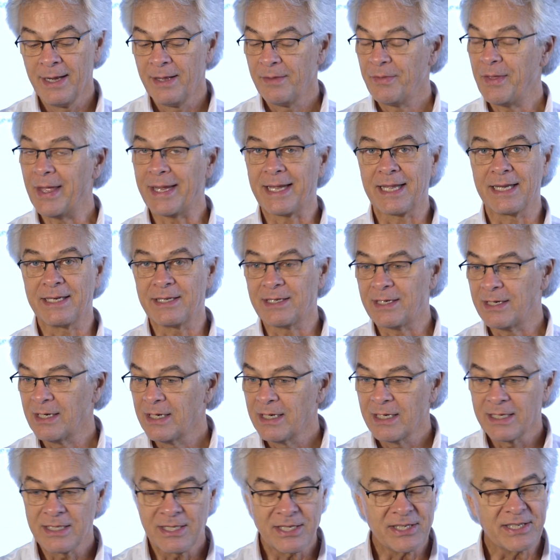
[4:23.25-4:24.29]
They can
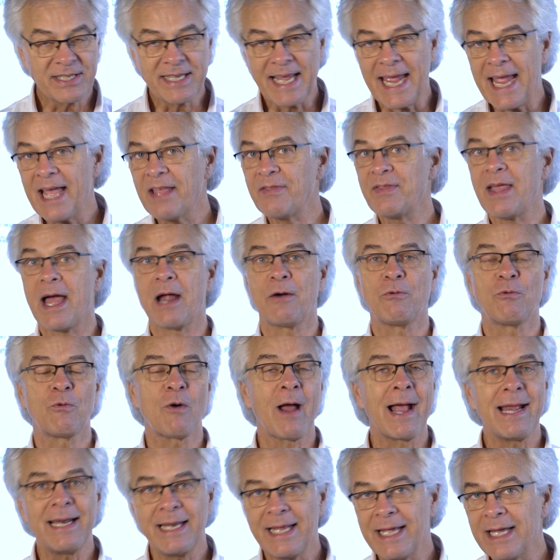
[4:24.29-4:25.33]
scan that
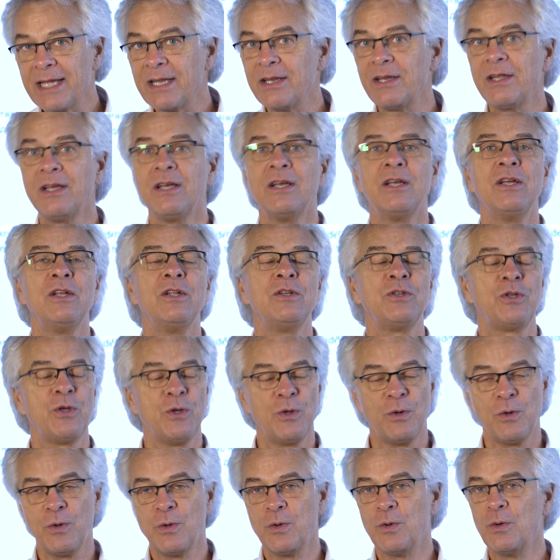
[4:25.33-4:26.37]
right in
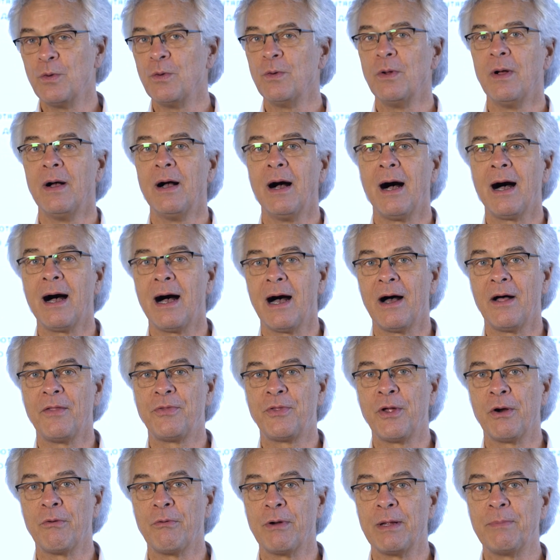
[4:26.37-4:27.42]
to
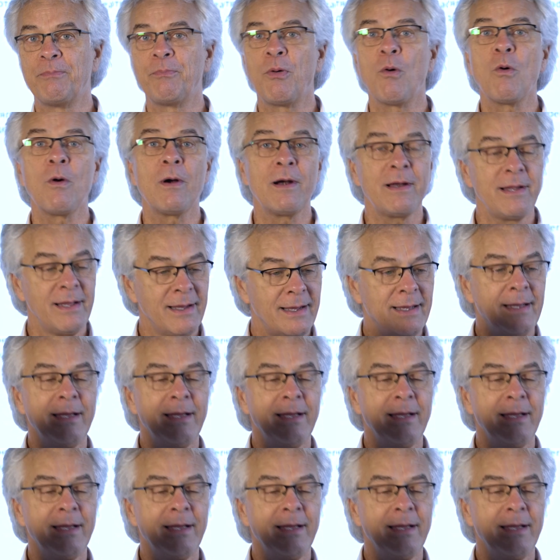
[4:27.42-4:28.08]
their report,